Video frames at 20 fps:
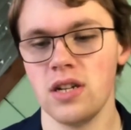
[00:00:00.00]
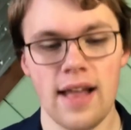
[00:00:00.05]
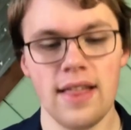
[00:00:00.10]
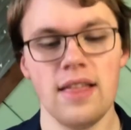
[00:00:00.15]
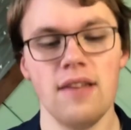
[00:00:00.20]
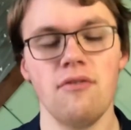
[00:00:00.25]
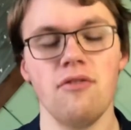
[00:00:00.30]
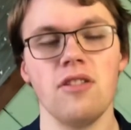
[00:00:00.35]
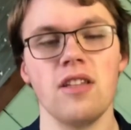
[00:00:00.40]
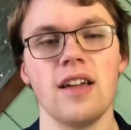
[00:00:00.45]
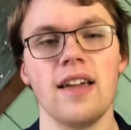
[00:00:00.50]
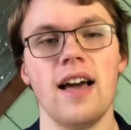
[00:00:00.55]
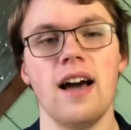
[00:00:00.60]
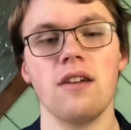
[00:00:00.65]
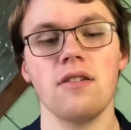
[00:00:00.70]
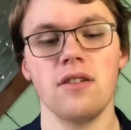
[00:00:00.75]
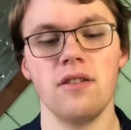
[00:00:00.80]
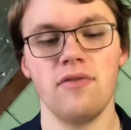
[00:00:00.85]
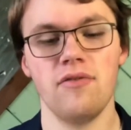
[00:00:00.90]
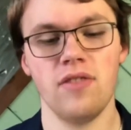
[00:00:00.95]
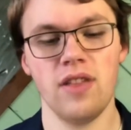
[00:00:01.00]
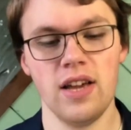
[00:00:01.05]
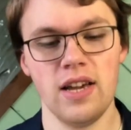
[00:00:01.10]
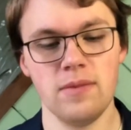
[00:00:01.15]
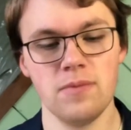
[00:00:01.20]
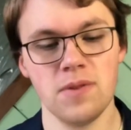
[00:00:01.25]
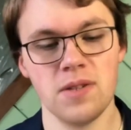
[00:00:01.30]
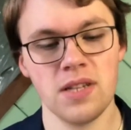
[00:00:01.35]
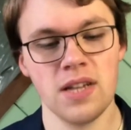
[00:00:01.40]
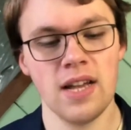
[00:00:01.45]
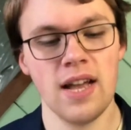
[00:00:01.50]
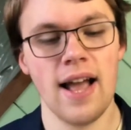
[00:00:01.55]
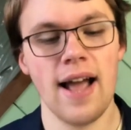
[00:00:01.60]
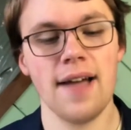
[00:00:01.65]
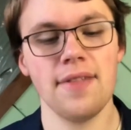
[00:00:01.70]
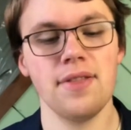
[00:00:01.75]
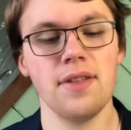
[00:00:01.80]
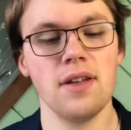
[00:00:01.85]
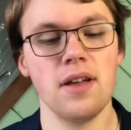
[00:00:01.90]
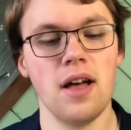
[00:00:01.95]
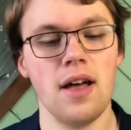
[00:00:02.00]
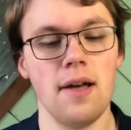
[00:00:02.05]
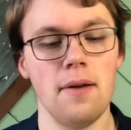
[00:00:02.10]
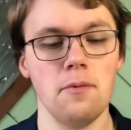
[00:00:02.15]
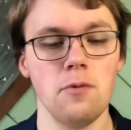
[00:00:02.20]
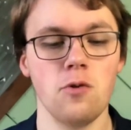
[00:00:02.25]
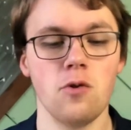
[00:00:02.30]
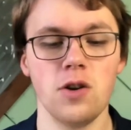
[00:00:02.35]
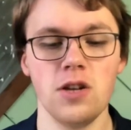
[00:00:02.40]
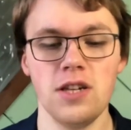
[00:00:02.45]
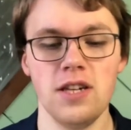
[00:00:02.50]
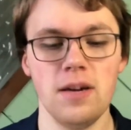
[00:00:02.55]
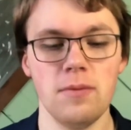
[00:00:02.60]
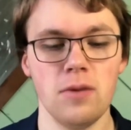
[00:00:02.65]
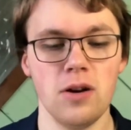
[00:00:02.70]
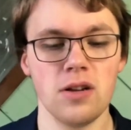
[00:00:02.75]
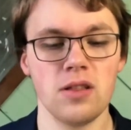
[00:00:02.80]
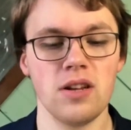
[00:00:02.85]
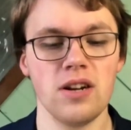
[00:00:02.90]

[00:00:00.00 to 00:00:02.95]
And then for the Calgary Flames, at the 20-game mark,